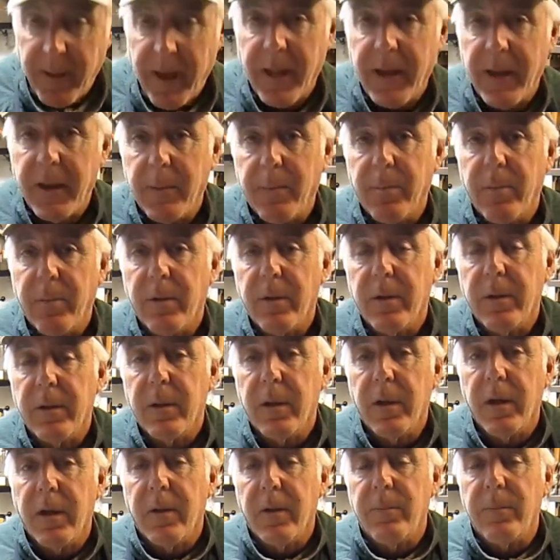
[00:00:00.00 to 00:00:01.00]
apron.
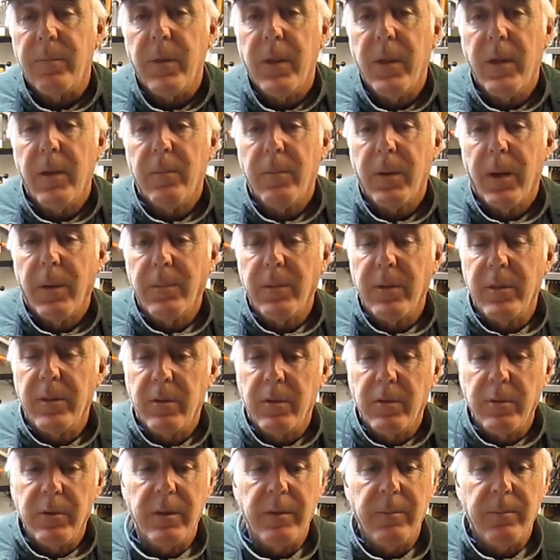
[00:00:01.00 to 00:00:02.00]
Probably the
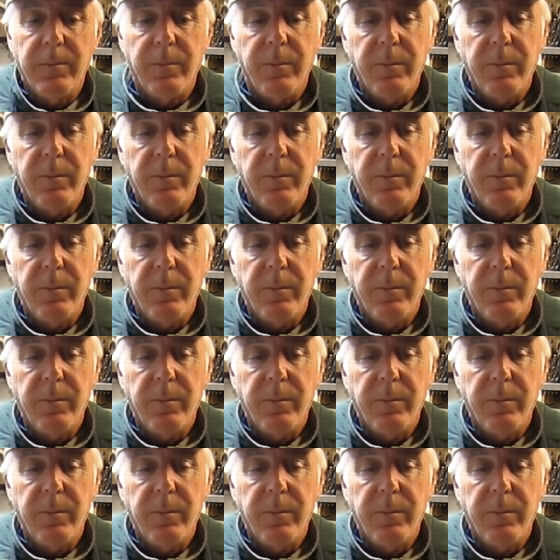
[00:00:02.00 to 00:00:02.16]
only